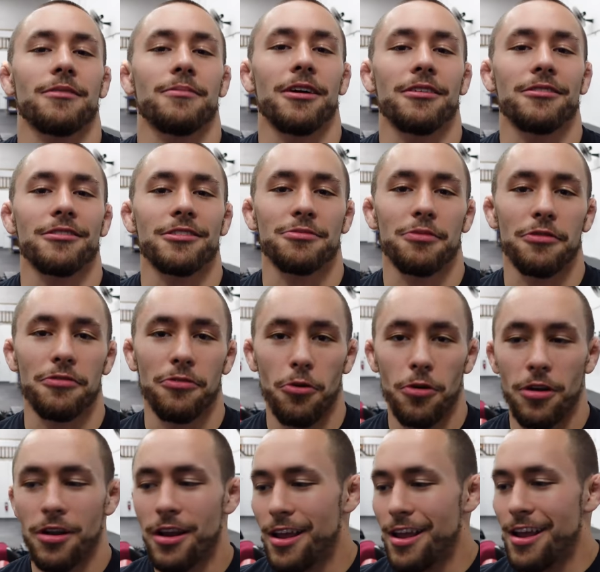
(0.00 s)
about this
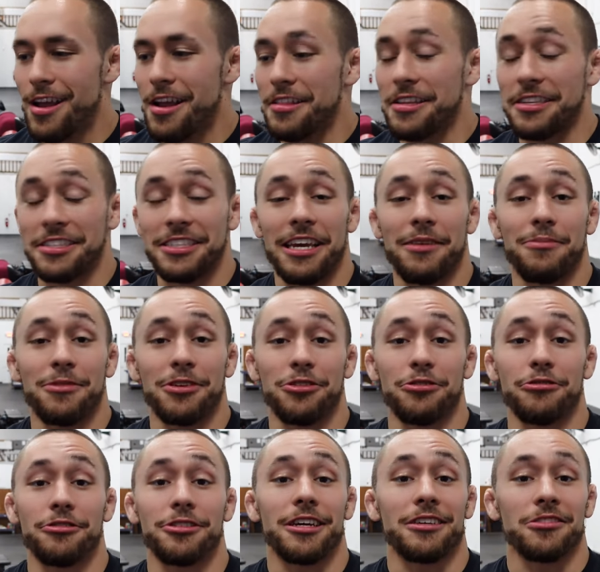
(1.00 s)
before. This can be
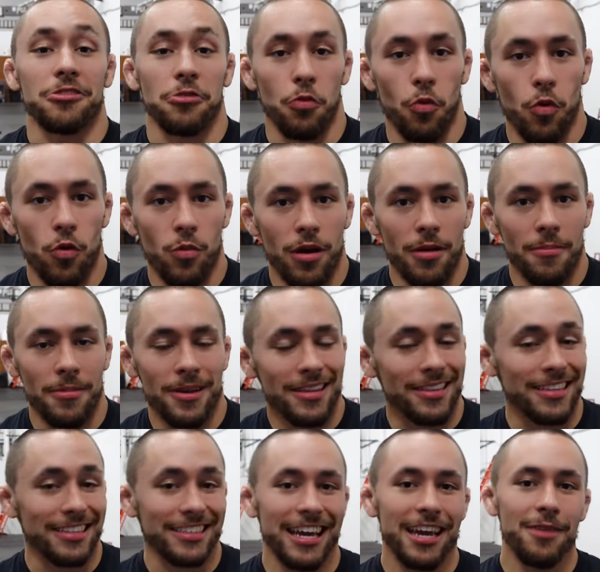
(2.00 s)
used as a warm up,
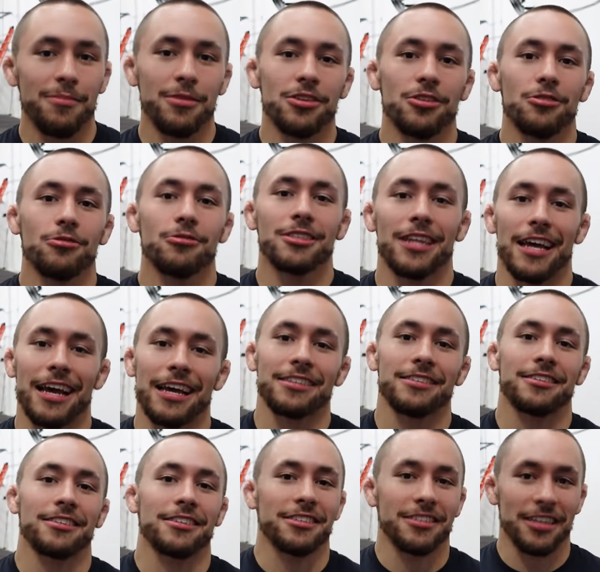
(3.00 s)
this can be used
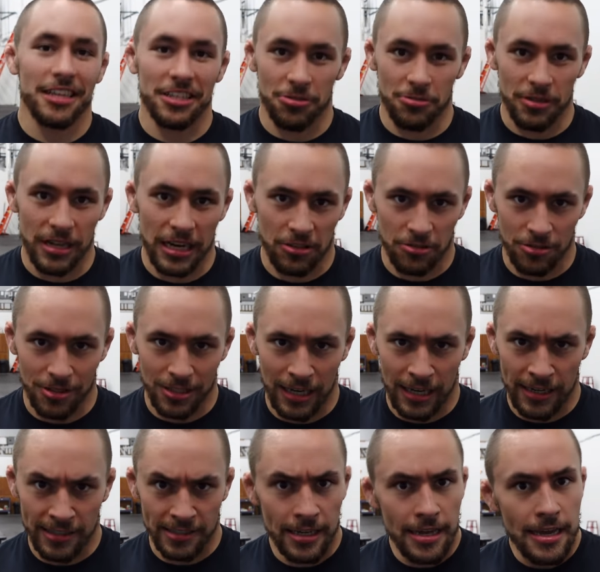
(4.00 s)
as an accessory
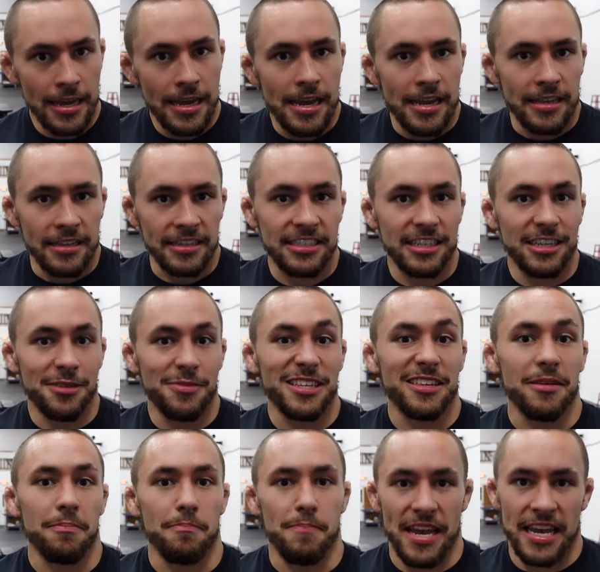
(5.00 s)
exercise. This is gonna be
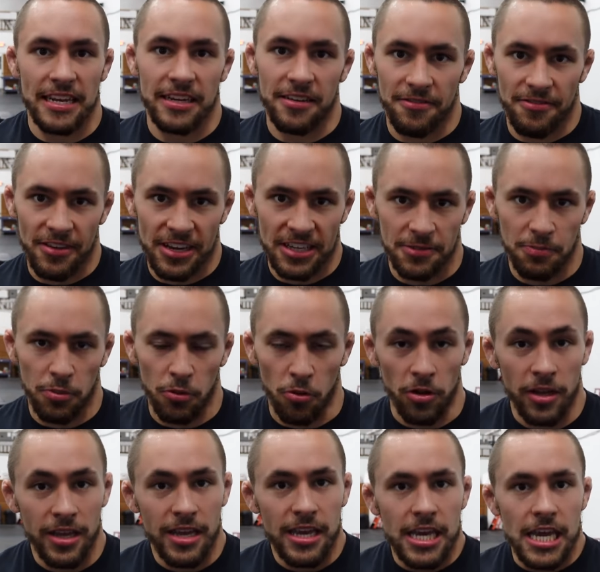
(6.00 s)
the banded face
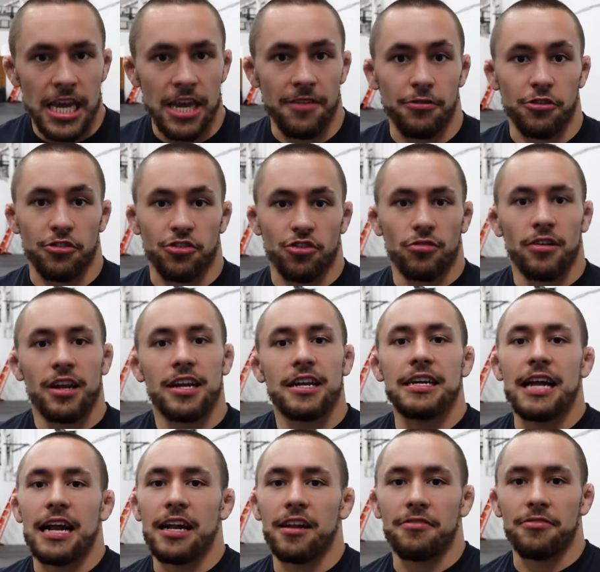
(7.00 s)
pull. If you're
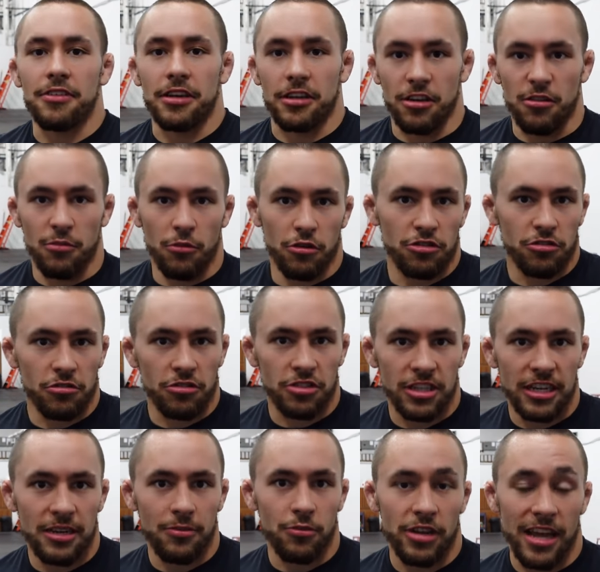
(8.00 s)
training out of a commercial
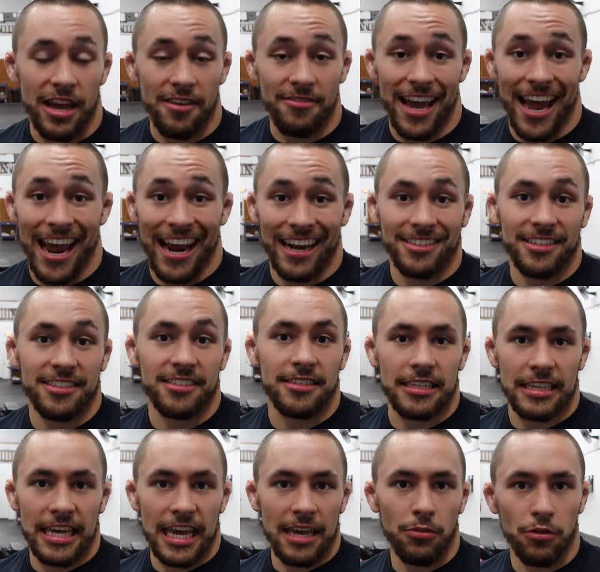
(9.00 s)
gym where you have access
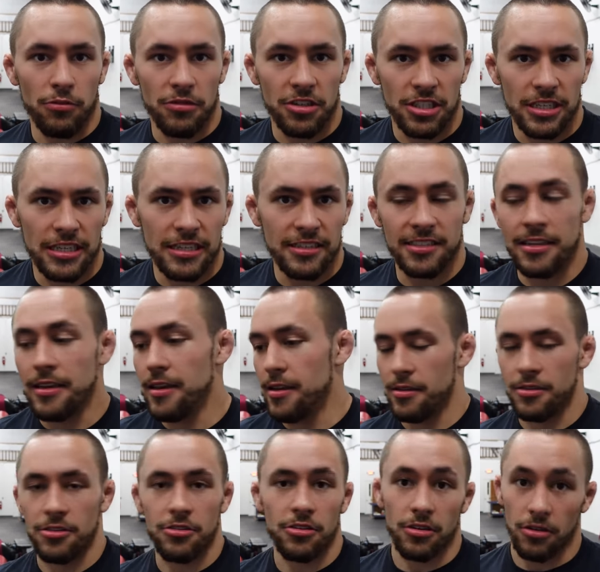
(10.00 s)
to cable machines,
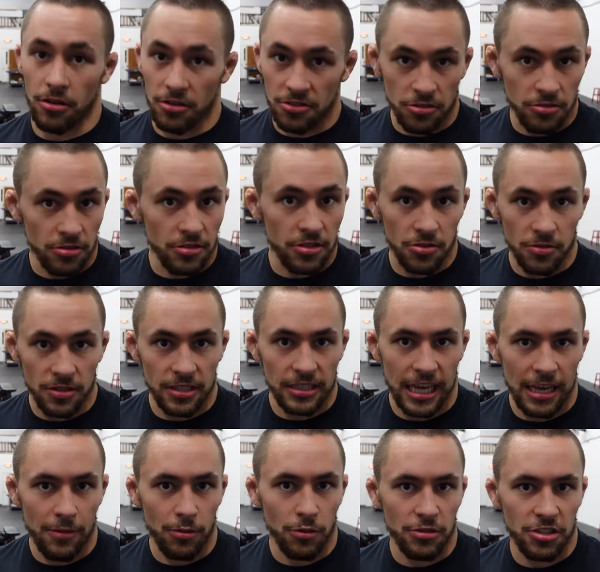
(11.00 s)
you can also do this with a
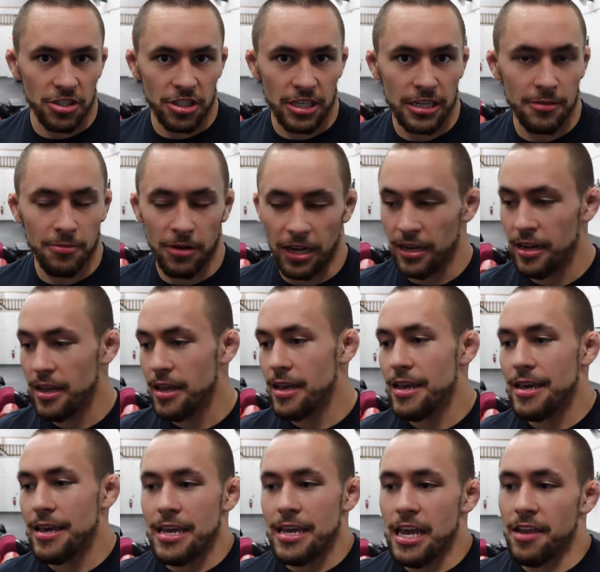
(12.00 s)
cable machine, but
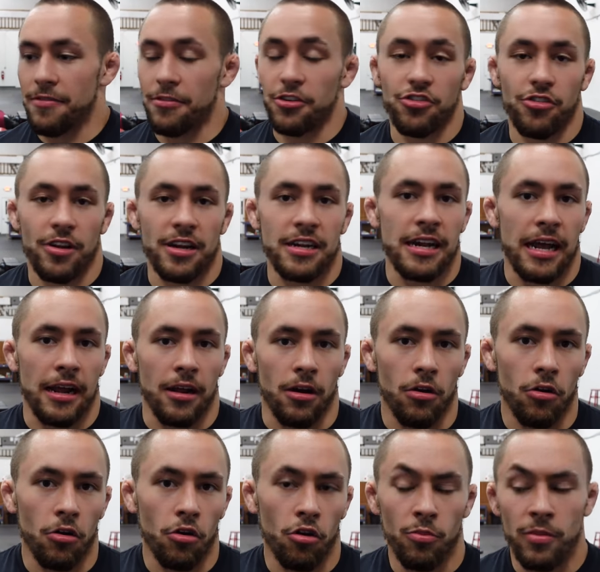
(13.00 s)
if you're training at
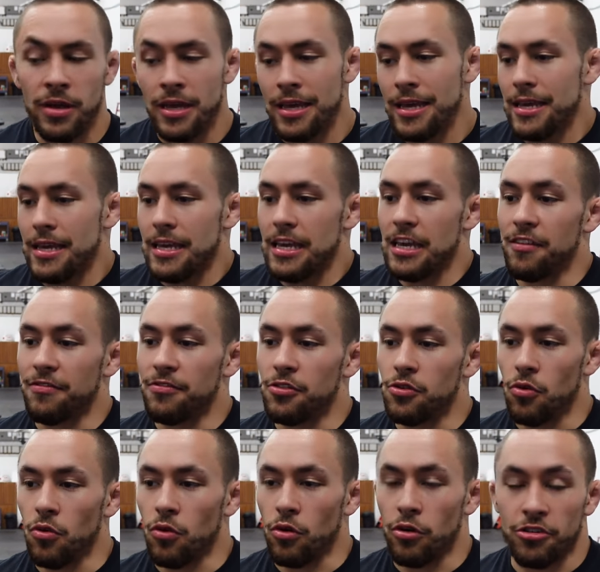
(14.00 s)
home, if
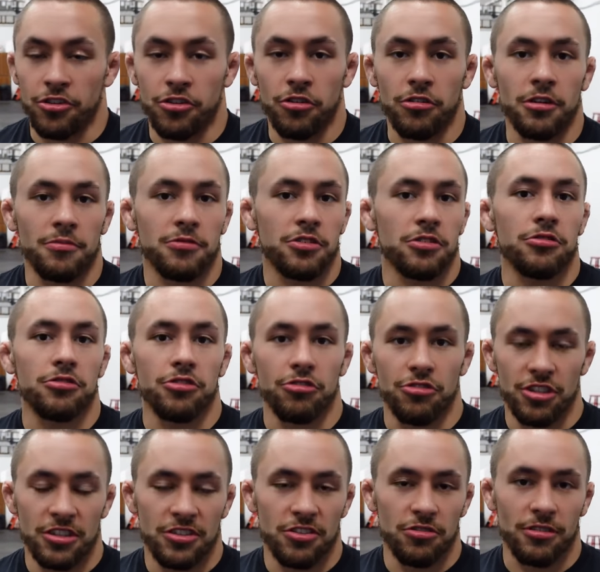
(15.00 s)
you're showing up to
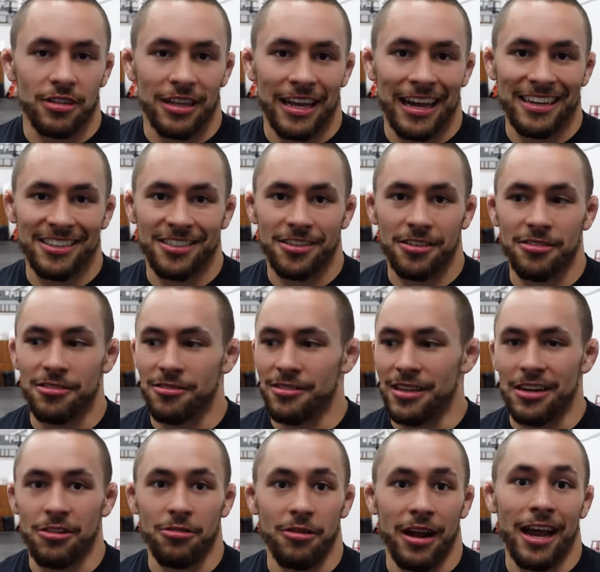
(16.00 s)
jujitsu class and
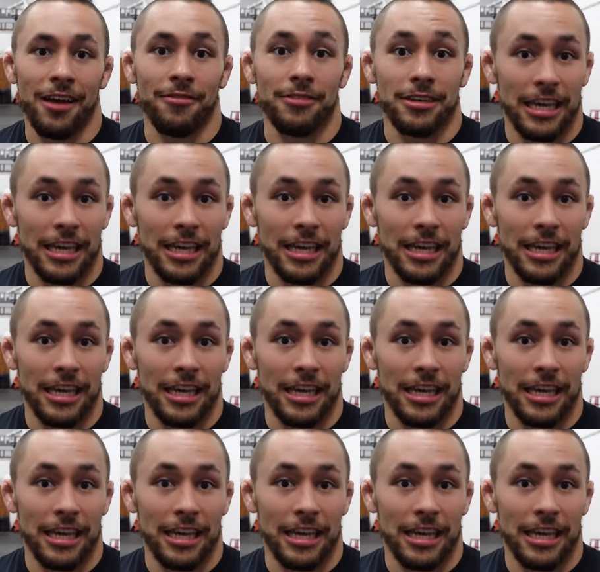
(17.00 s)
they don't have a